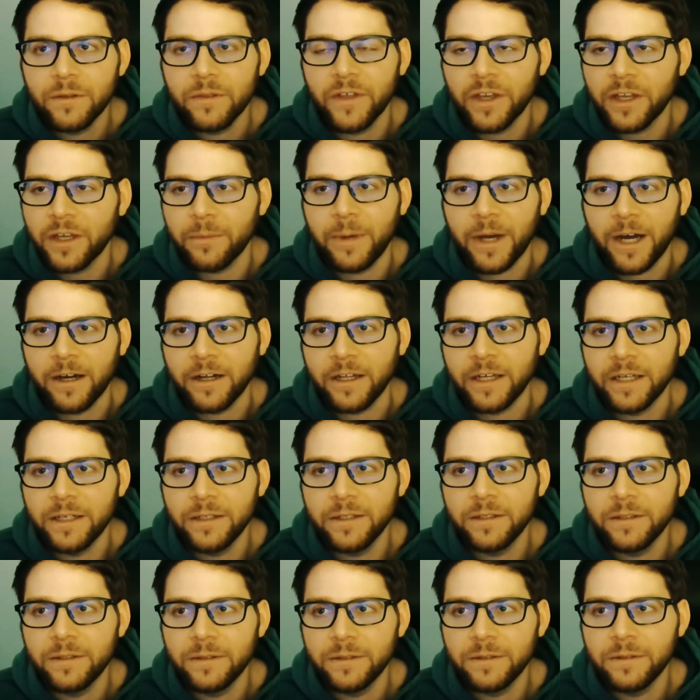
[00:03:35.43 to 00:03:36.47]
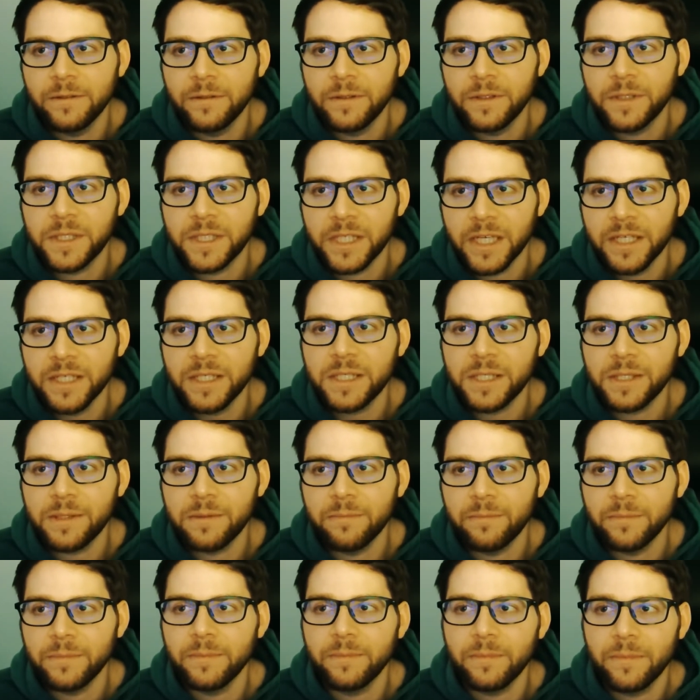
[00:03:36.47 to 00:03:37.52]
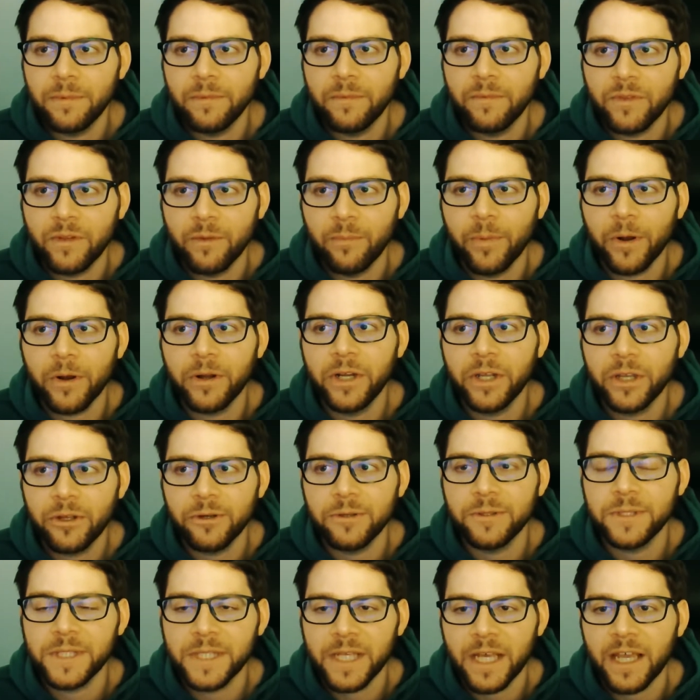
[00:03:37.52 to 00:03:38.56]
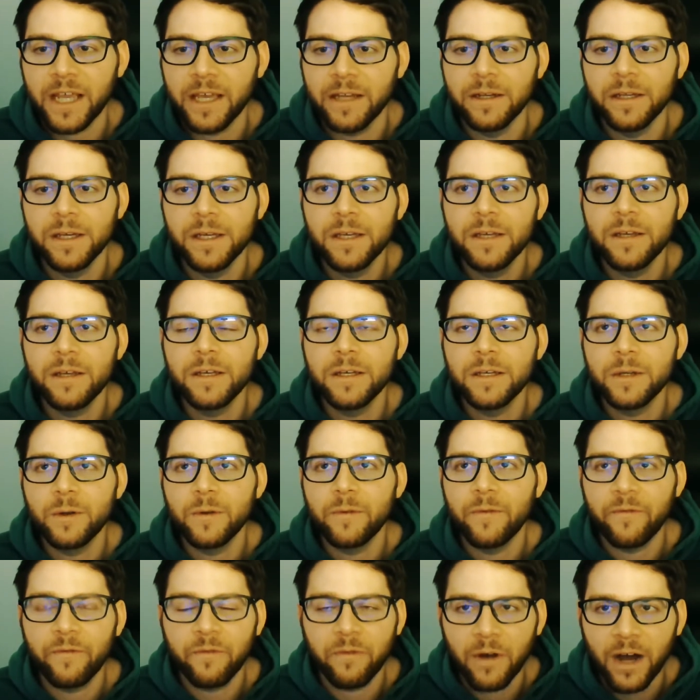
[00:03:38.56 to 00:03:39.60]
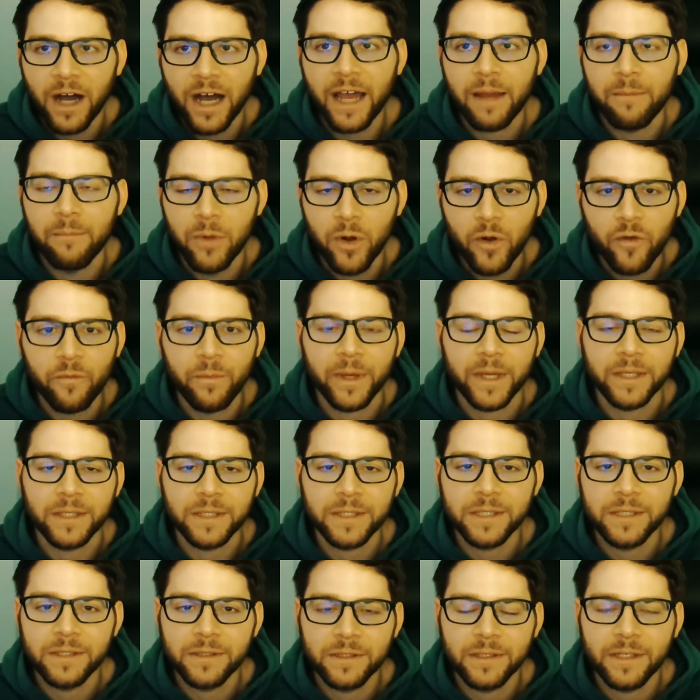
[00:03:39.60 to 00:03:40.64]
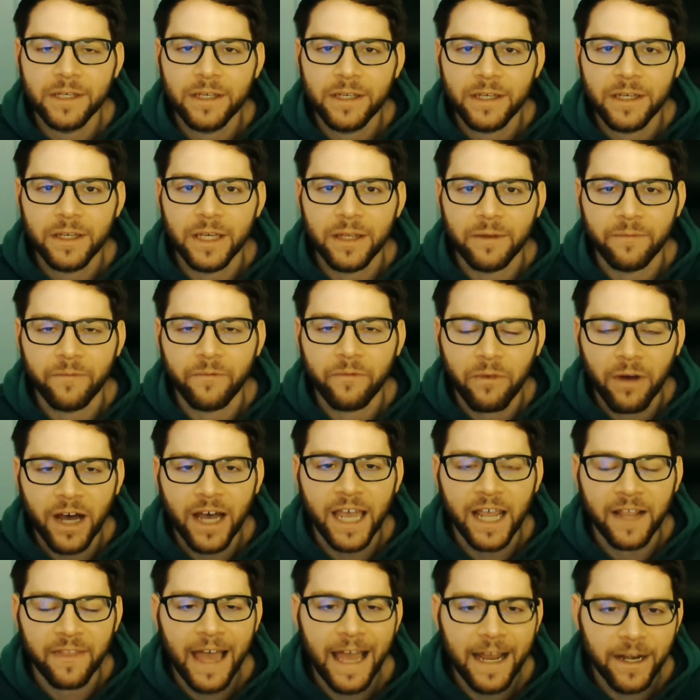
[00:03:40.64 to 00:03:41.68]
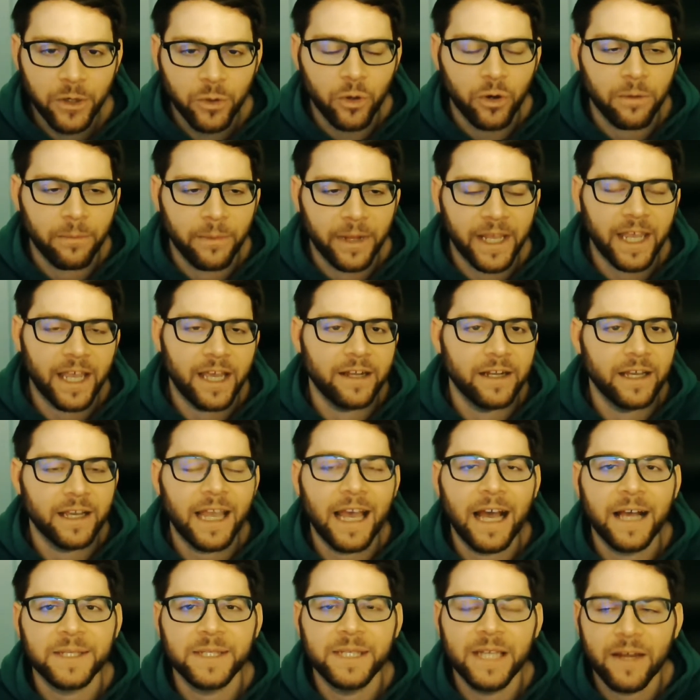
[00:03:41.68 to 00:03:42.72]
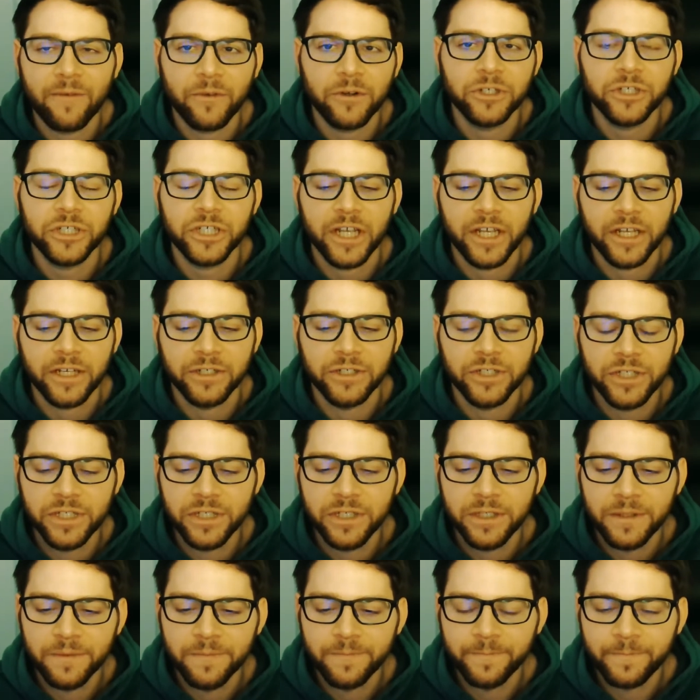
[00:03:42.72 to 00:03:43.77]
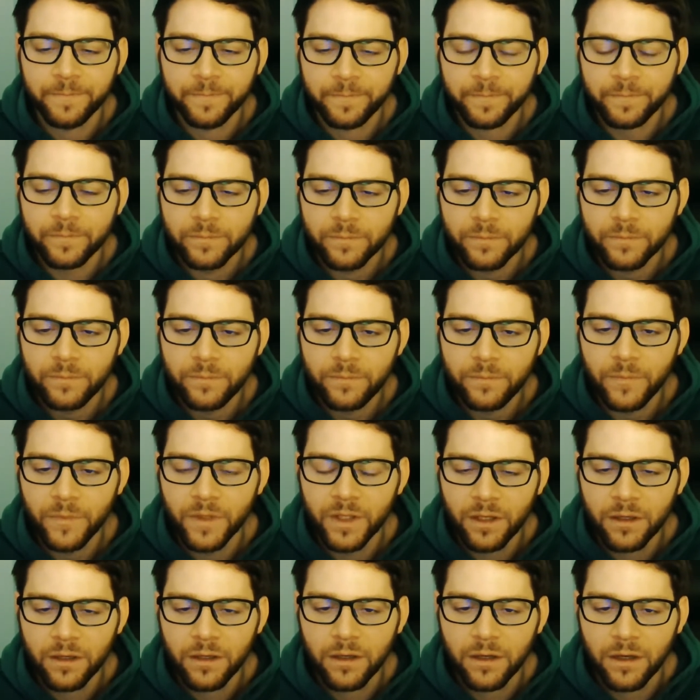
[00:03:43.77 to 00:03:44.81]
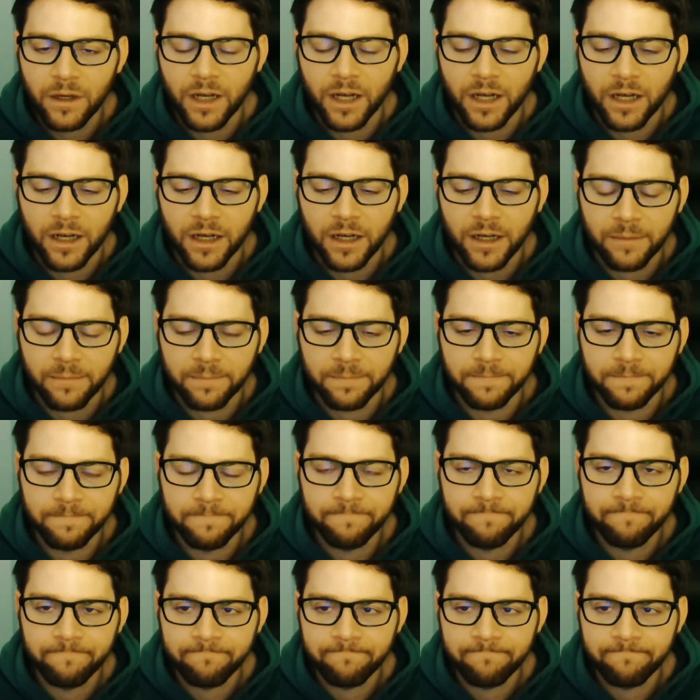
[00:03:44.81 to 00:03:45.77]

think about it, since the Burning Crusade, movement and flying, that core mechanic has never changed. Yeah,